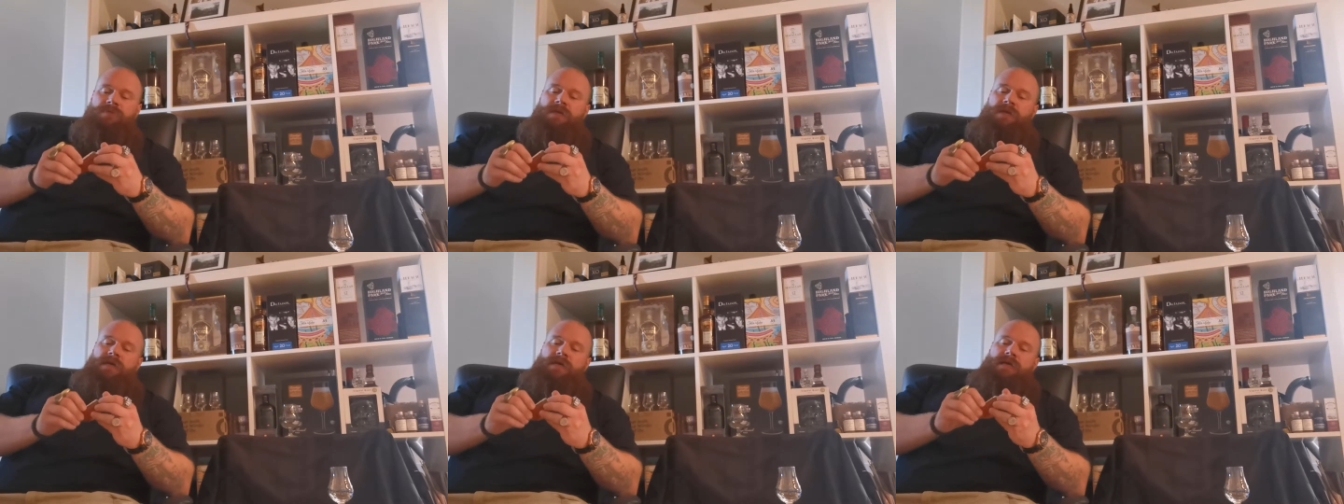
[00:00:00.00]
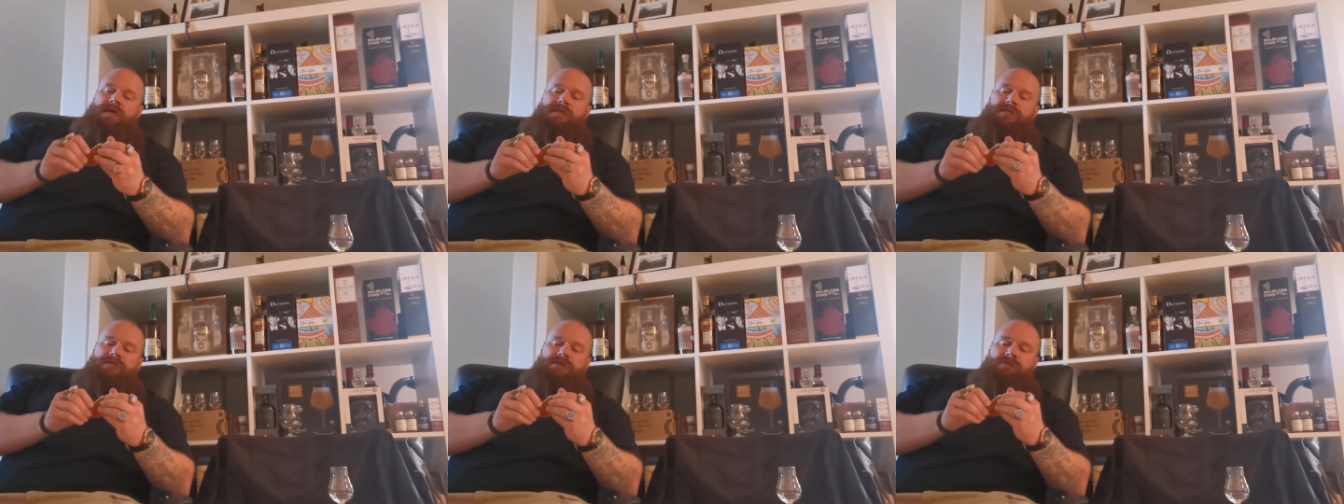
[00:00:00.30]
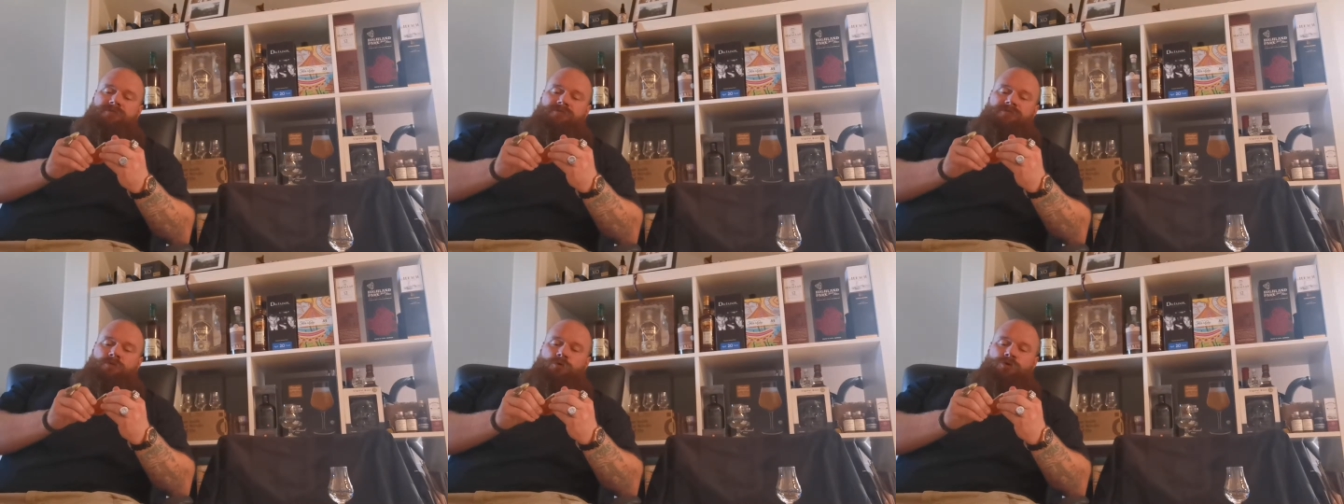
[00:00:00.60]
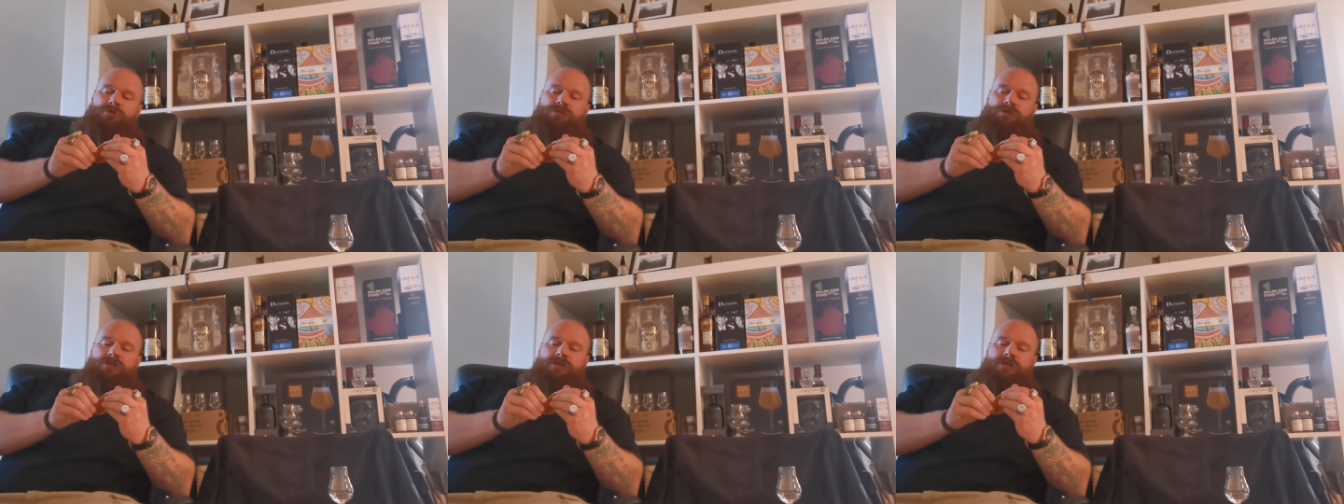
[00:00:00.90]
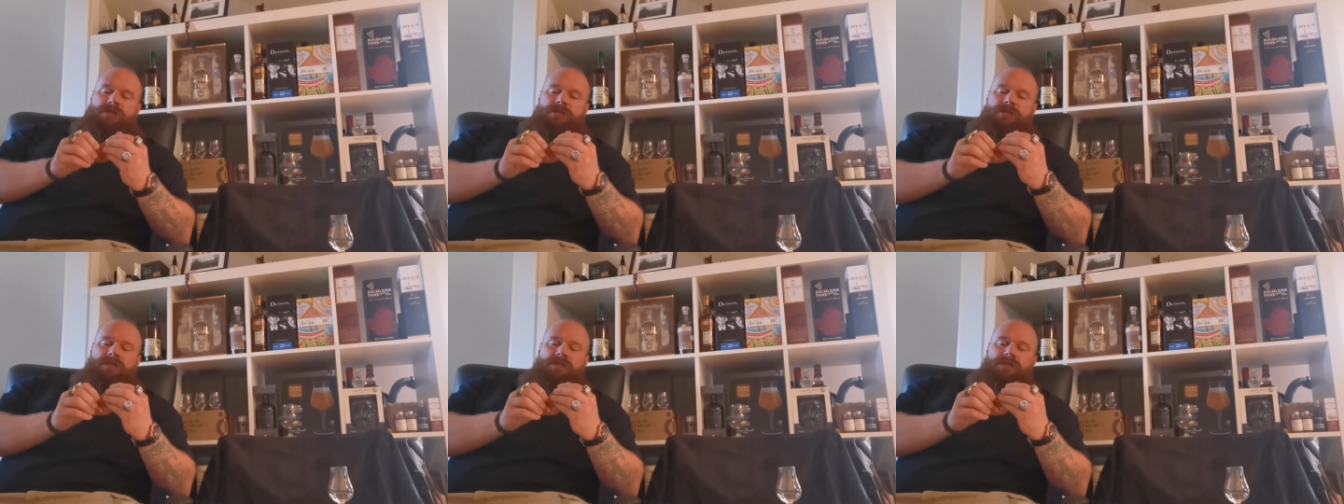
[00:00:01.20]
It is
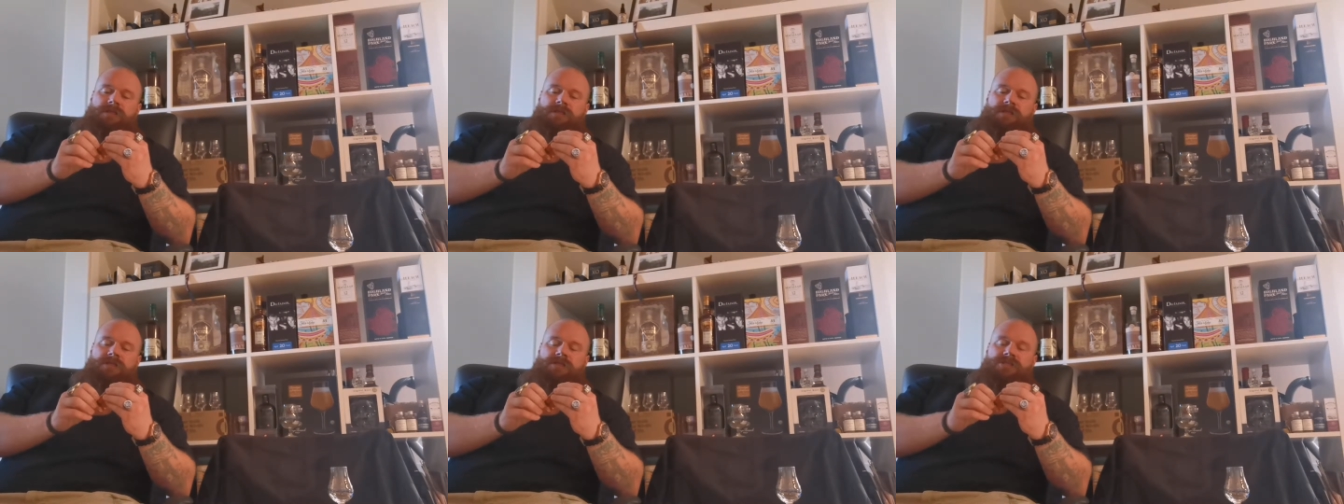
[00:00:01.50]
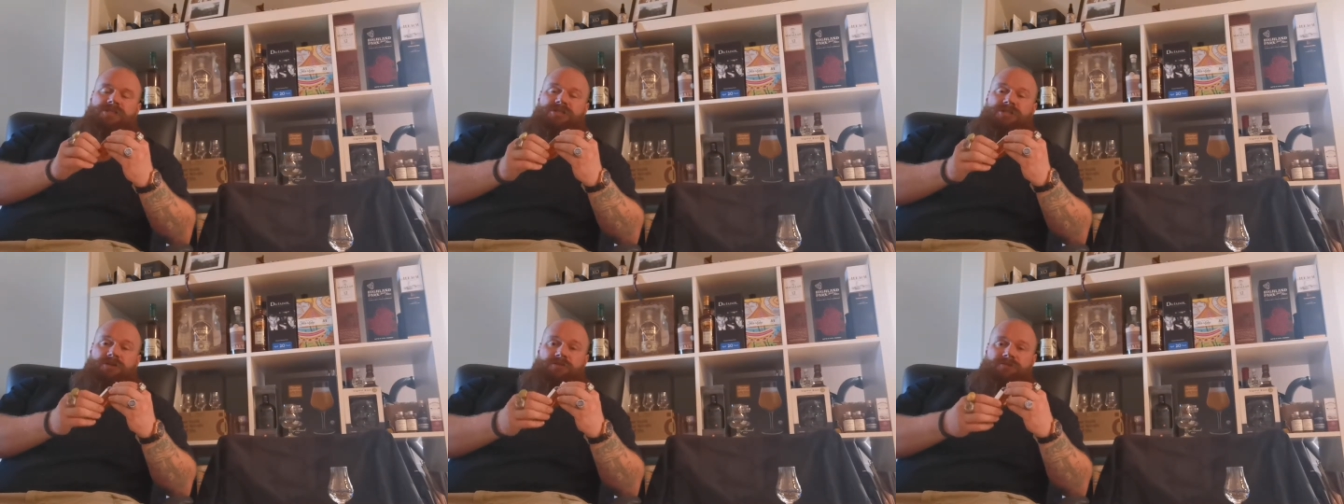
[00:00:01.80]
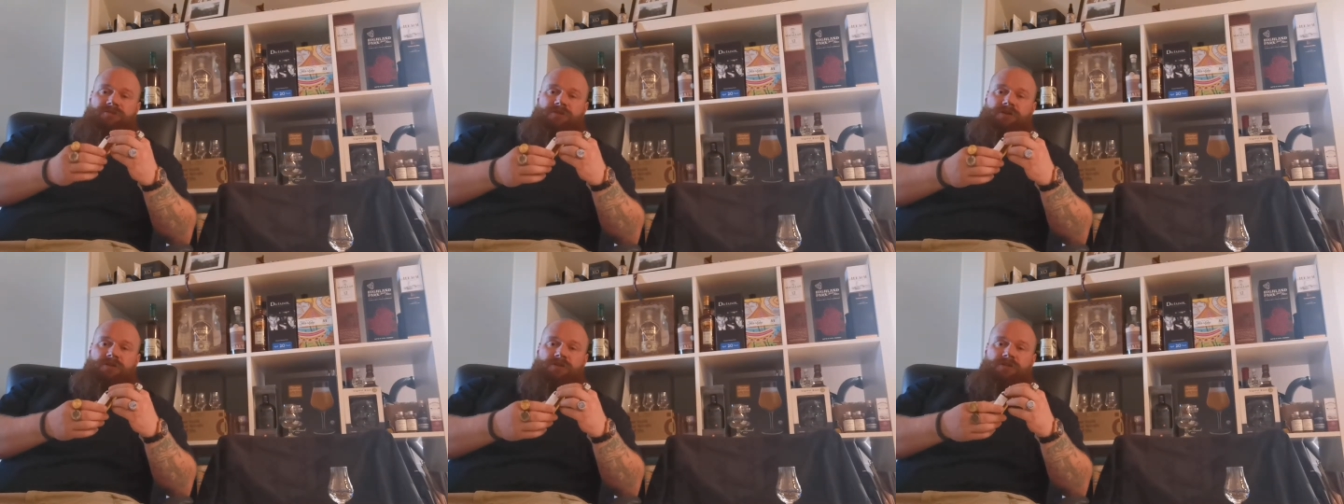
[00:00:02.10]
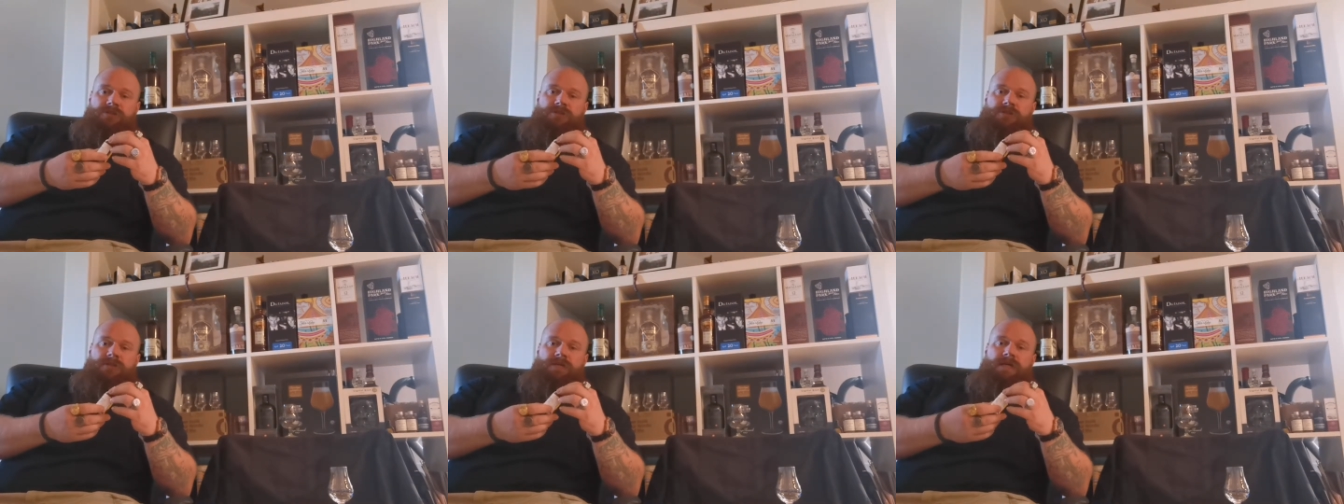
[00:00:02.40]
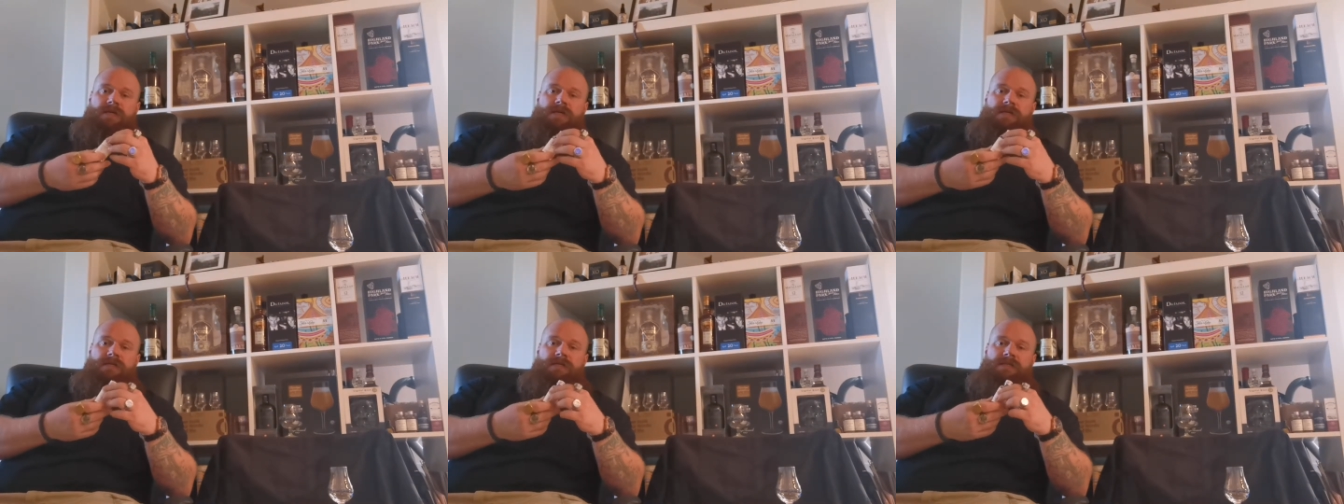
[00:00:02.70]
unfortunately chill filtered,
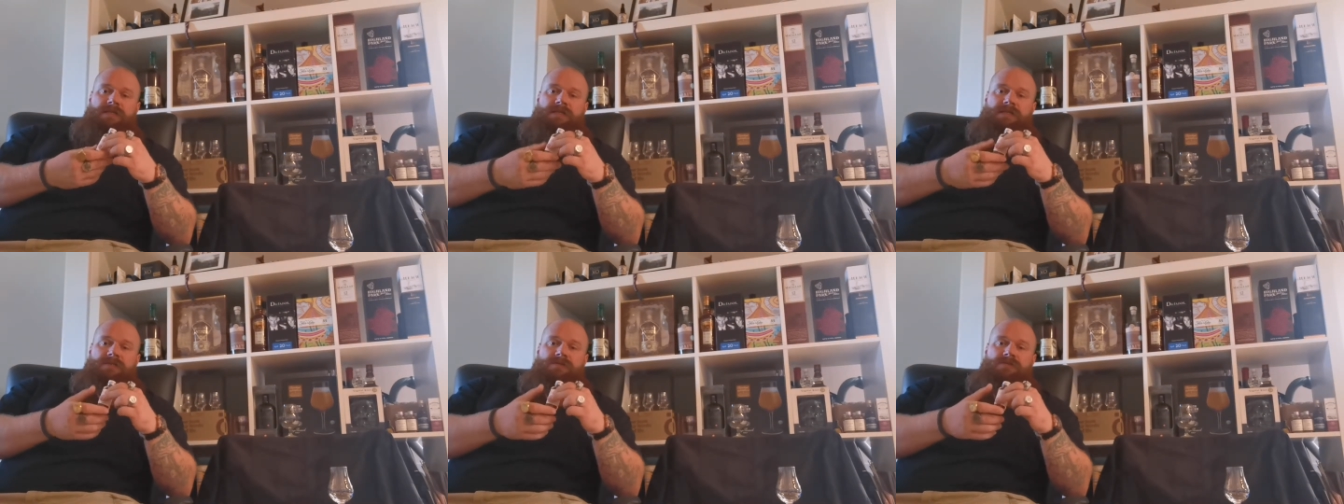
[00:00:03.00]
and it is